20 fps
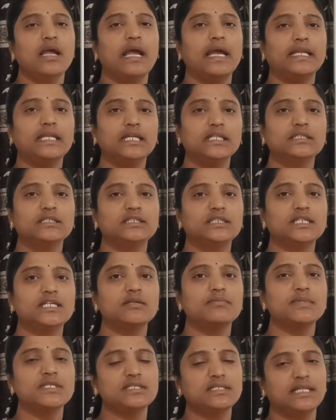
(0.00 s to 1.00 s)
Nth
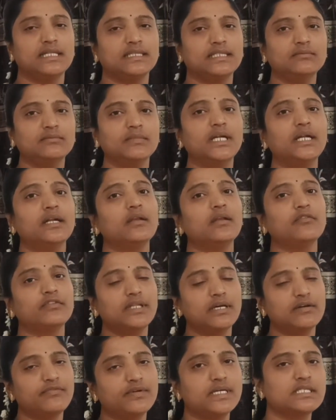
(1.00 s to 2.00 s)
term is nothing
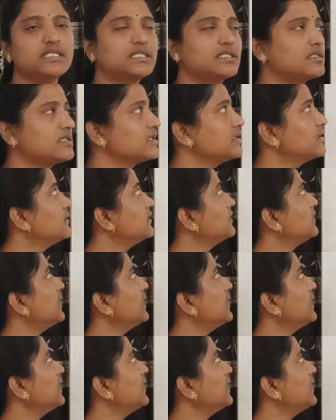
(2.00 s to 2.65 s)
but the first